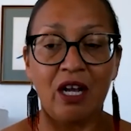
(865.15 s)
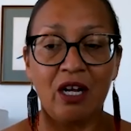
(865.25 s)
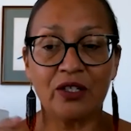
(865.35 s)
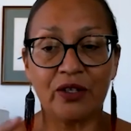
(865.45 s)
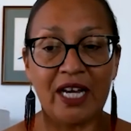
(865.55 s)

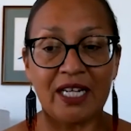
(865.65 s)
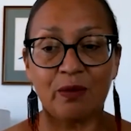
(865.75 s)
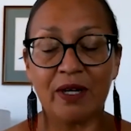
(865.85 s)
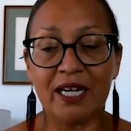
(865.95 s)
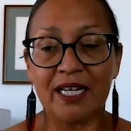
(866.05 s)
So that's
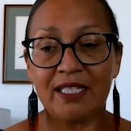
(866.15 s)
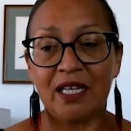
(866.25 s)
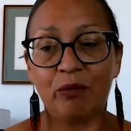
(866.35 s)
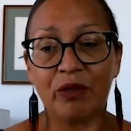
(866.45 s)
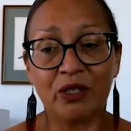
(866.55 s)
why I
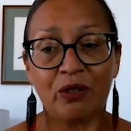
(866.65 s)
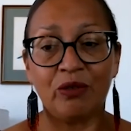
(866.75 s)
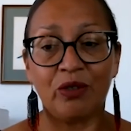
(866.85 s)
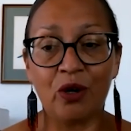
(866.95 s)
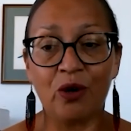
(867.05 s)
say we
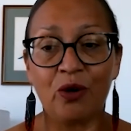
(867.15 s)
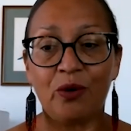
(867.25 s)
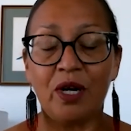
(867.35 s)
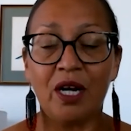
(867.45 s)
don't know,